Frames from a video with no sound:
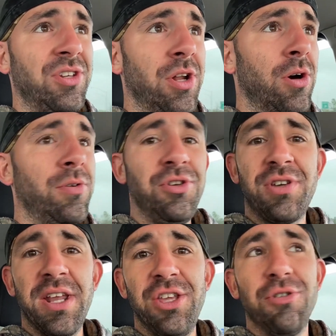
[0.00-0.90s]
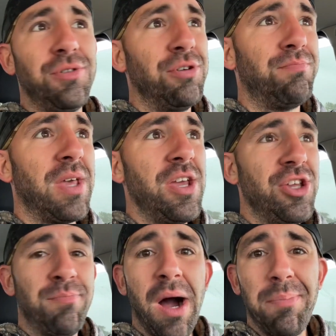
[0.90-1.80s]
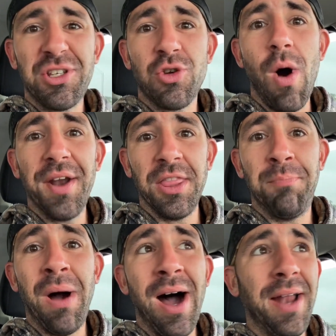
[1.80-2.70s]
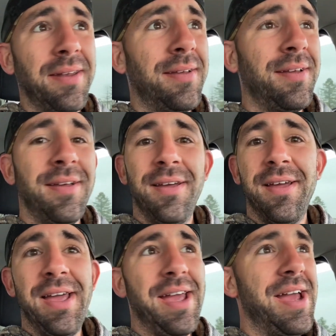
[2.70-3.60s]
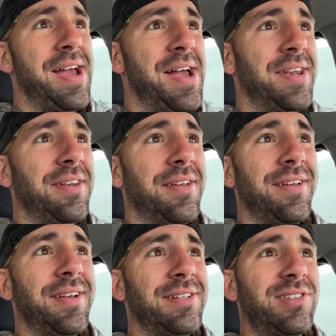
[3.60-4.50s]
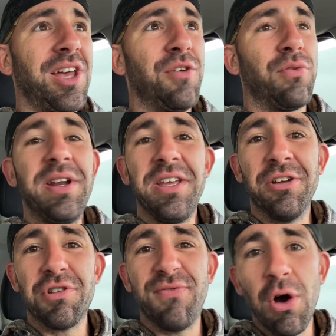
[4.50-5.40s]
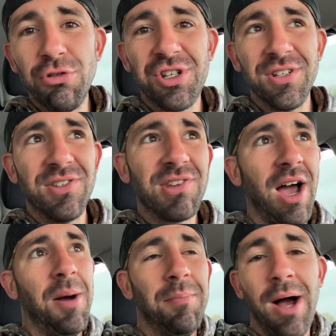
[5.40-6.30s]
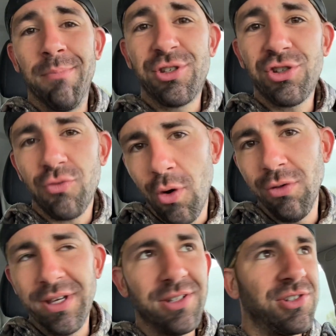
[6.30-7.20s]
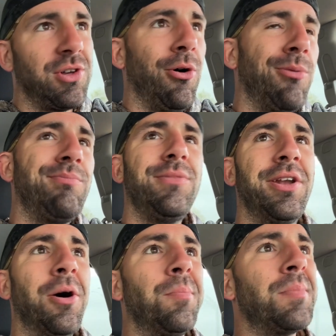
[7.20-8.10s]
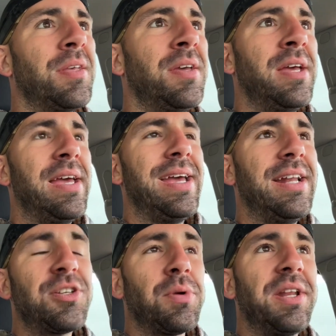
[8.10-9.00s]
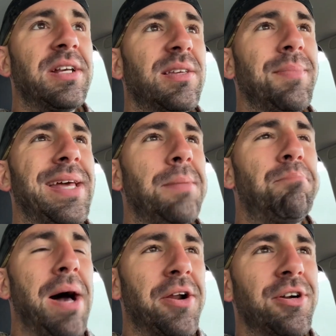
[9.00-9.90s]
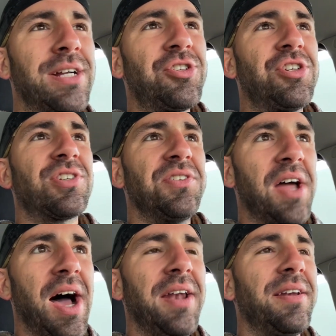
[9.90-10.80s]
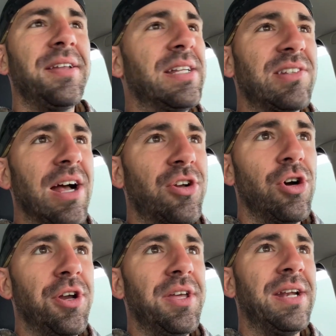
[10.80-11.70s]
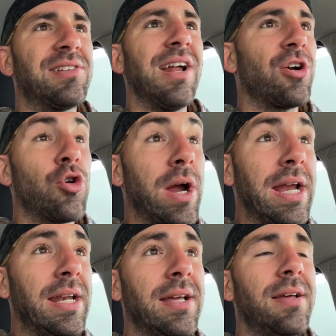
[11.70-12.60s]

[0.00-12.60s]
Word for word: You know, you get you you you pop a squat on the pot, and instead of reading your devotions, I'm I'm scrolling. So you know, it is what it is. I'm getting better. It's just not it's not good. It's not great.